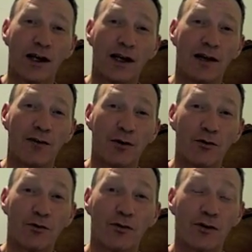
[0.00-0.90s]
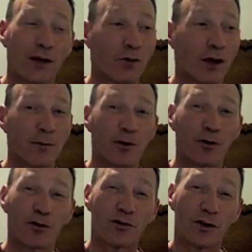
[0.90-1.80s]
And those who say, well, I'm a
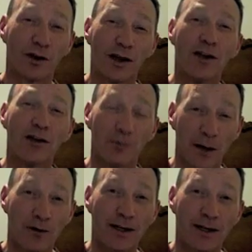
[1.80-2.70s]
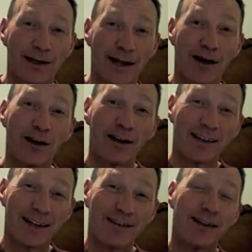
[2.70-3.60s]
Christian, you better get down and
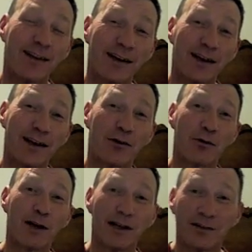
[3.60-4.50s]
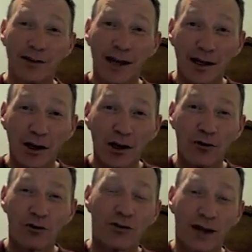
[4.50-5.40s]
get to the nitty-gritty and say,
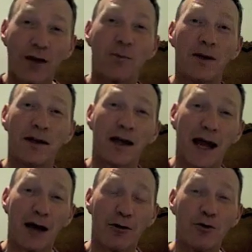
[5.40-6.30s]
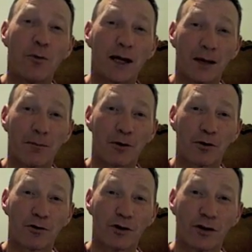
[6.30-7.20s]
tell me how you became a
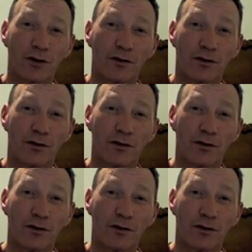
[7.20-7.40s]
Christian.